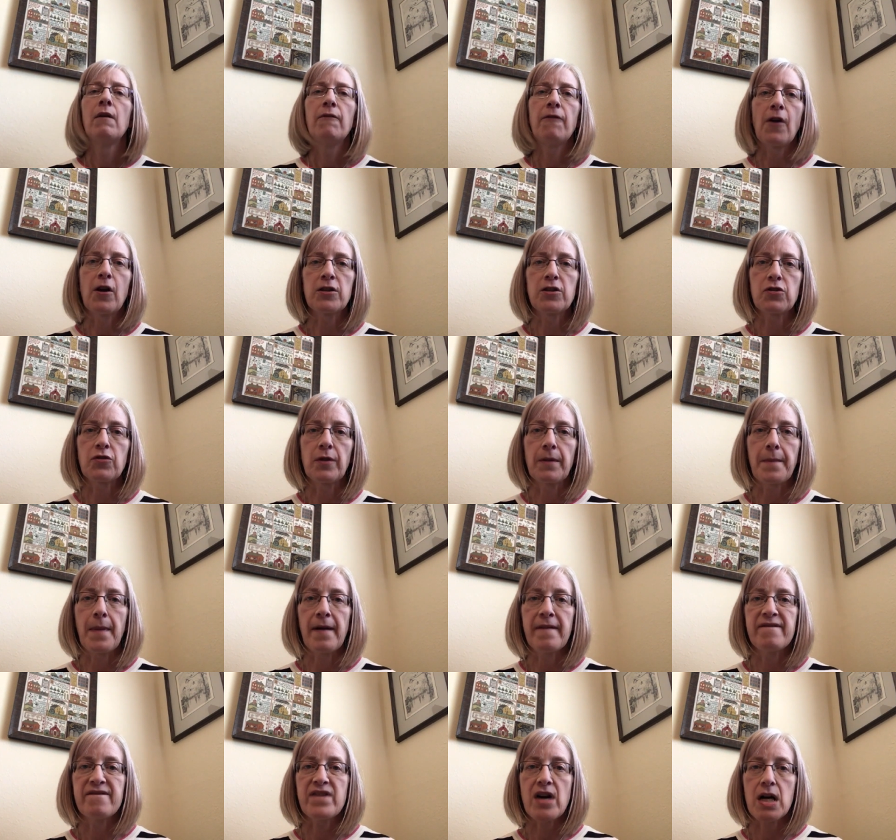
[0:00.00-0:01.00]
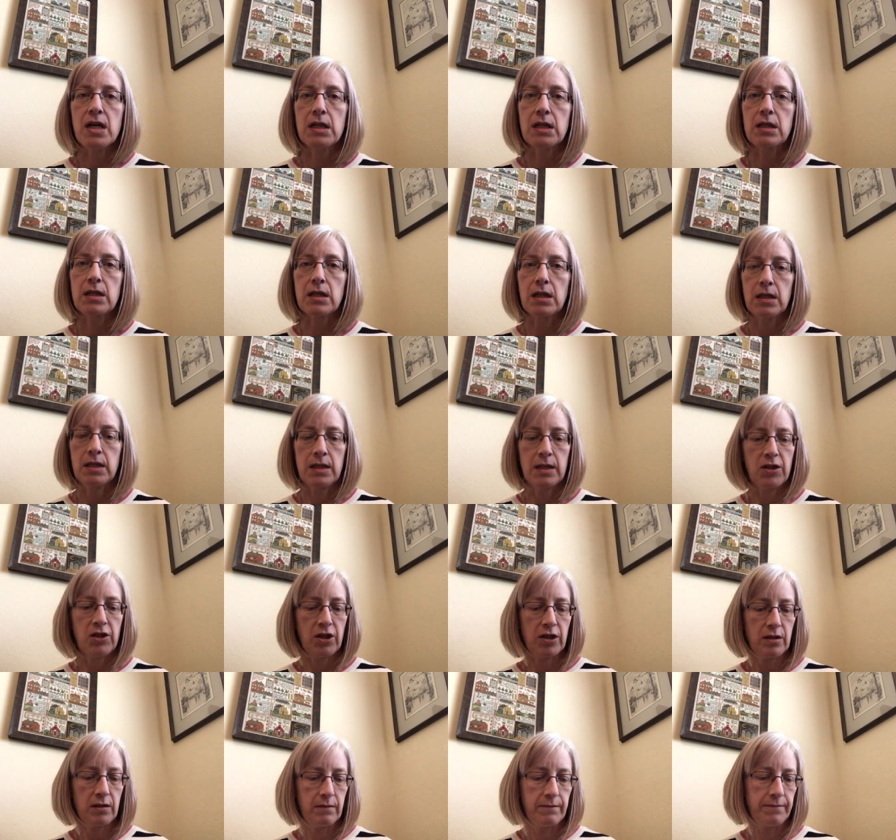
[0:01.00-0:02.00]
fostering my fox
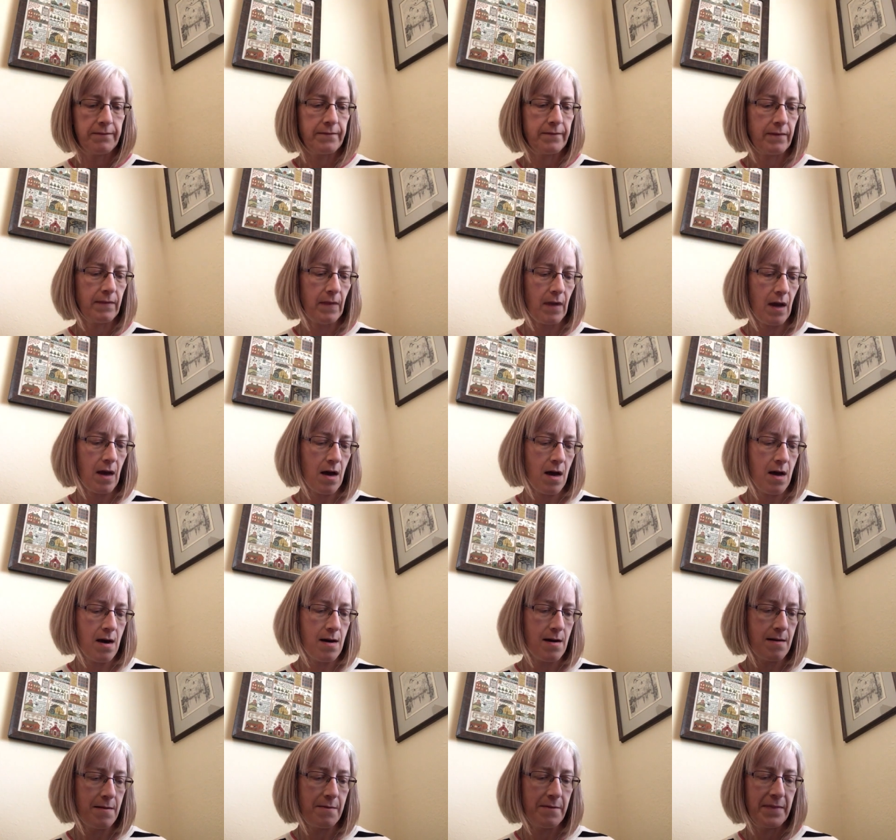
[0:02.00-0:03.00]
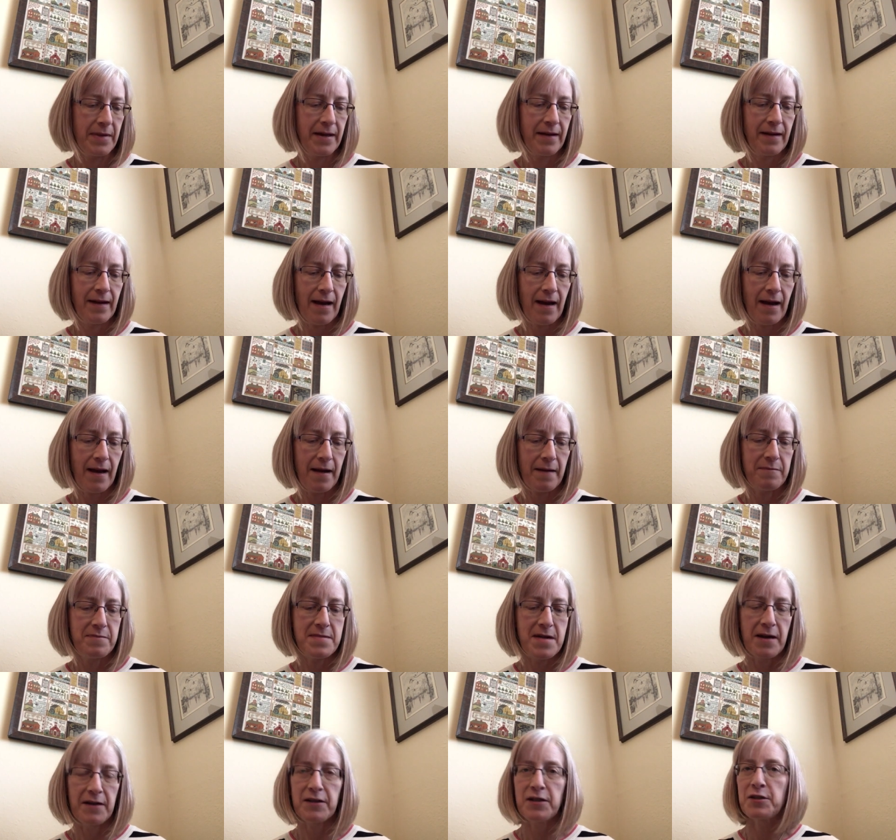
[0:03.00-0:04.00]
edition. I'm
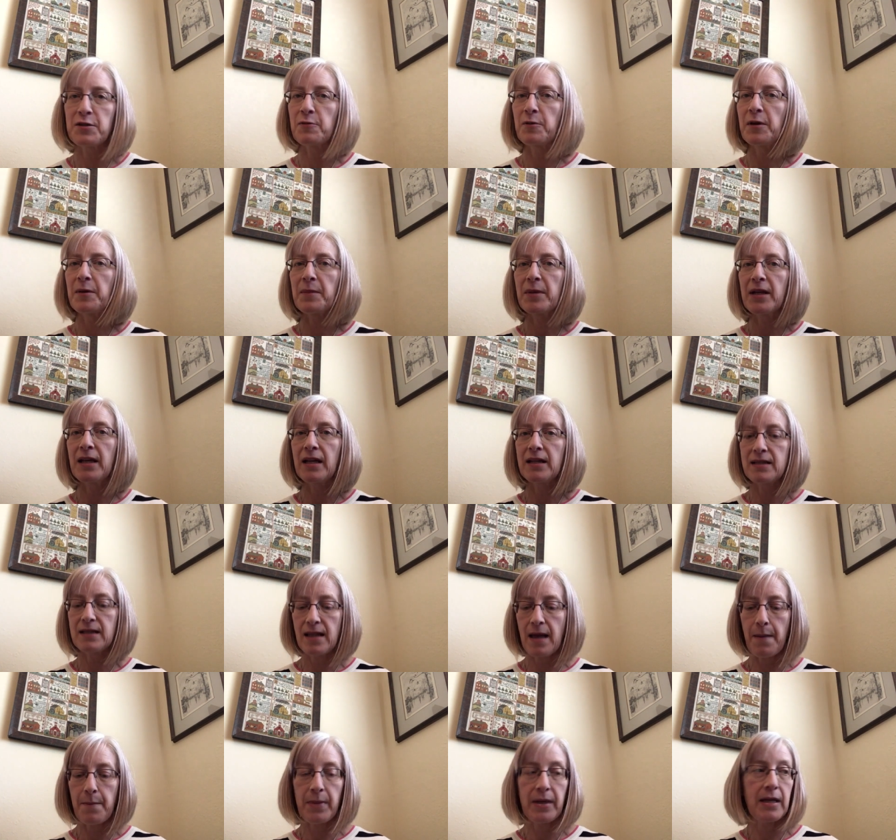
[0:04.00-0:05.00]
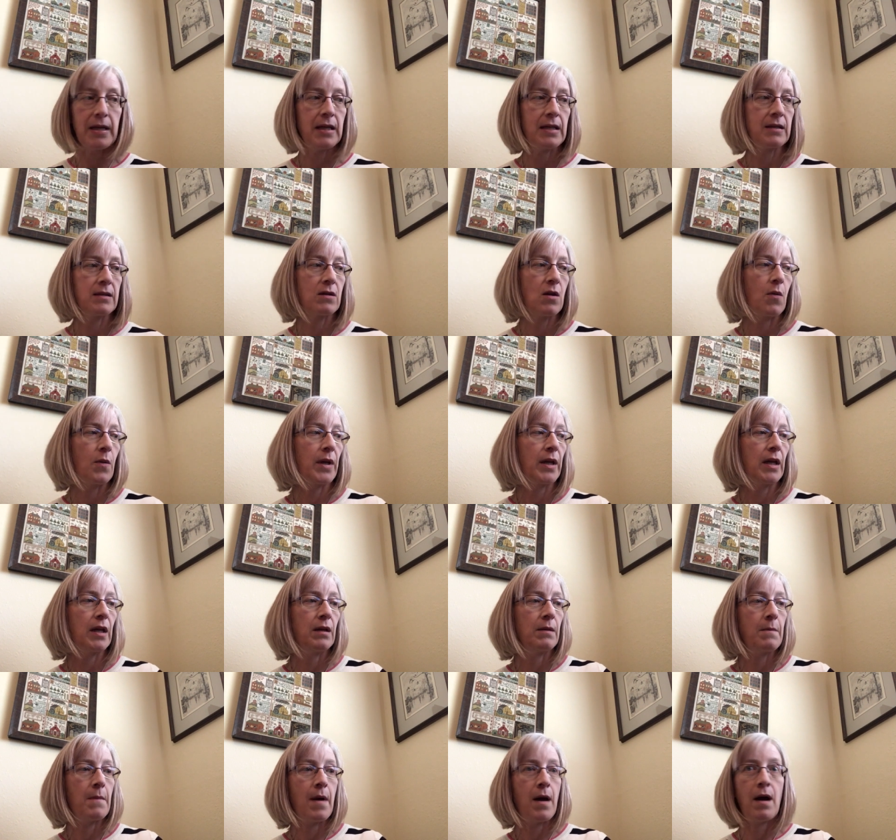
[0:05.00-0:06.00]
not sure when I'm going to get to that, but it is going
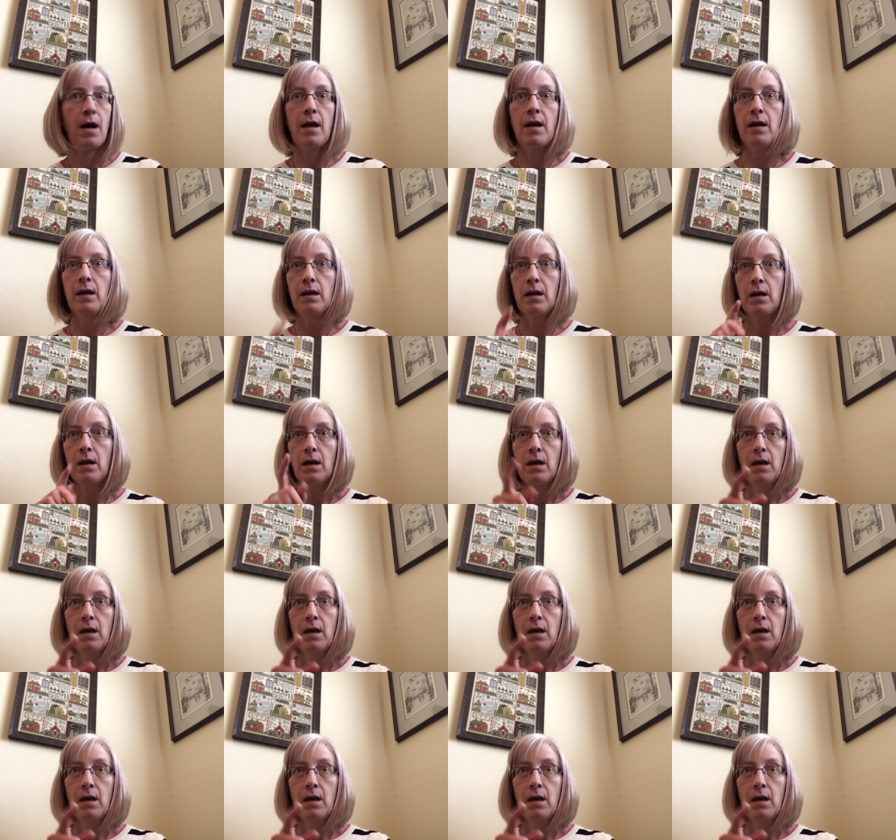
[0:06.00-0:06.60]
in my